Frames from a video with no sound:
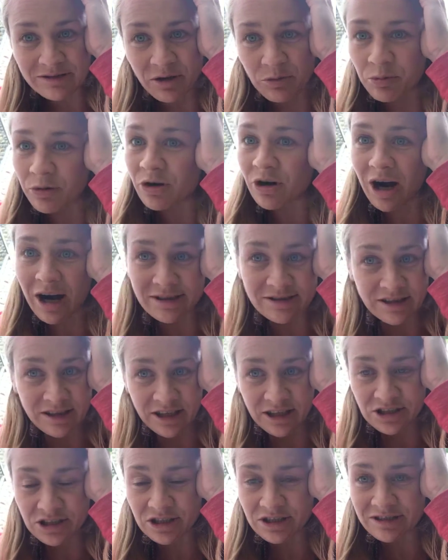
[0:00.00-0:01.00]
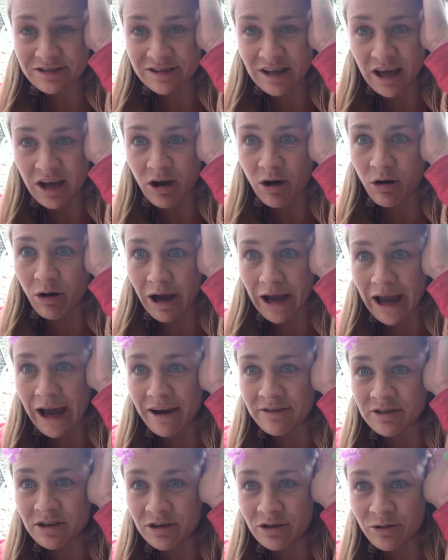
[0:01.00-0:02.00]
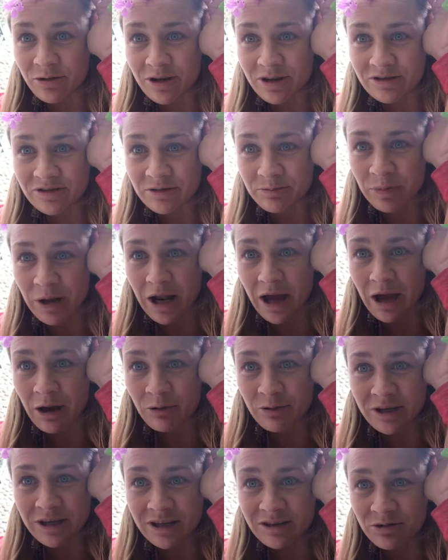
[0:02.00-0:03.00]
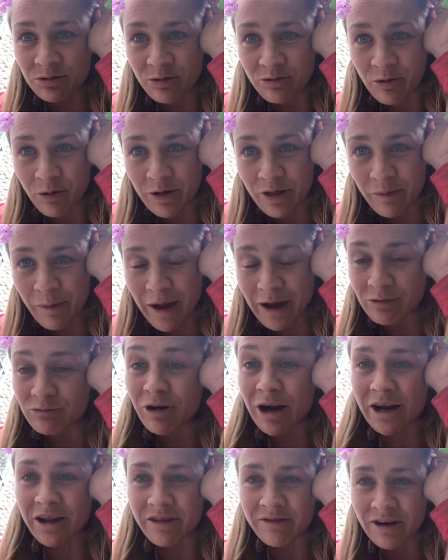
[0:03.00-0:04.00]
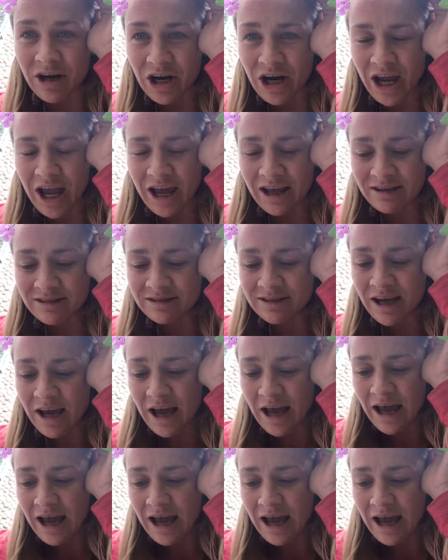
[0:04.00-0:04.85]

So procrastination, it's like, oh, I have to do this, but I only need to avoid the pain right at the very end.